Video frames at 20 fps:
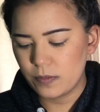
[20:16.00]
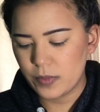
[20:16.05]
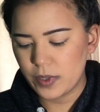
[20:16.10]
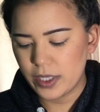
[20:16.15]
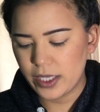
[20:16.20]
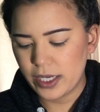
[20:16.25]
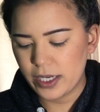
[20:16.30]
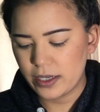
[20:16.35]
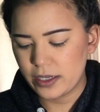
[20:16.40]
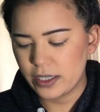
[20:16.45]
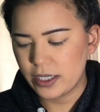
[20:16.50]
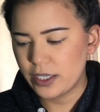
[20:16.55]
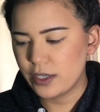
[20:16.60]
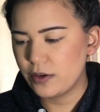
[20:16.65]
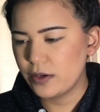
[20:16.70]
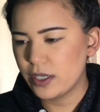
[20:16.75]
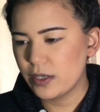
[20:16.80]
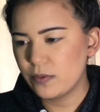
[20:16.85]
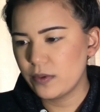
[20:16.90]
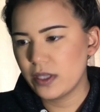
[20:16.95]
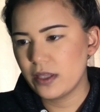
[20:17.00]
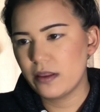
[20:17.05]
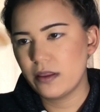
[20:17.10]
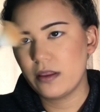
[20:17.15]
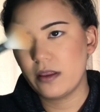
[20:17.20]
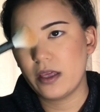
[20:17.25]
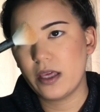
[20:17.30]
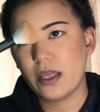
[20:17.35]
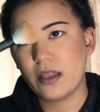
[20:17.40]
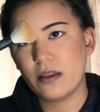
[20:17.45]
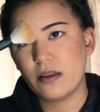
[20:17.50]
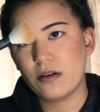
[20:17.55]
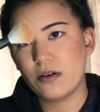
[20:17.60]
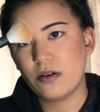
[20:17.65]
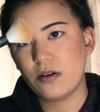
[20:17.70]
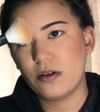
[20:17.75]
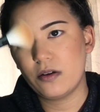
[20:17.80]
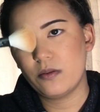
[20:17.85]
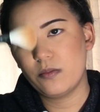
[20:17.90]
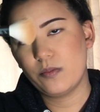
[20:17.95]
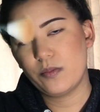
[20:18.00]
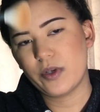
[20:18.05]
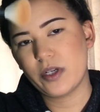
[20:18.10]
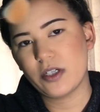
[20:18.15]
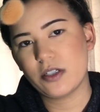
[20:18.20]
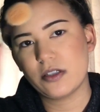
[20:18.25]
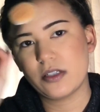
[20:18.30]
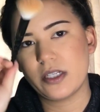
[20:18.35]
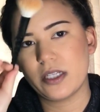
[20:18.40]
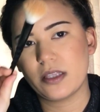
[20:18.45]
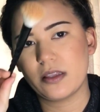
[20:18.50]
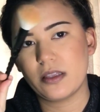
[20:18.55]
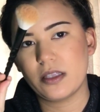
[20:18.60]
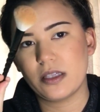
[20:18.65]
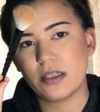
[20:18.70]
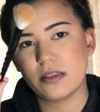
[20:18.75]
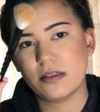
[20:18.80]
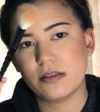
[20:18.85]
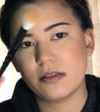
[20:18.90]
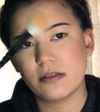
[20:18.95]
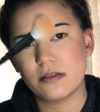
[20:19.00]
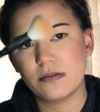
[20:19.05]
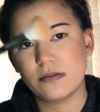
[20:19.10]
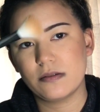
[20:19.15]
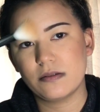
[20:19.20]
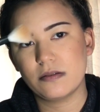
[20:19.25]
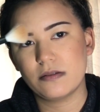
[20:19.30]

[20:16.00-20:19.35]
But yeah, I go in with a little brush like this.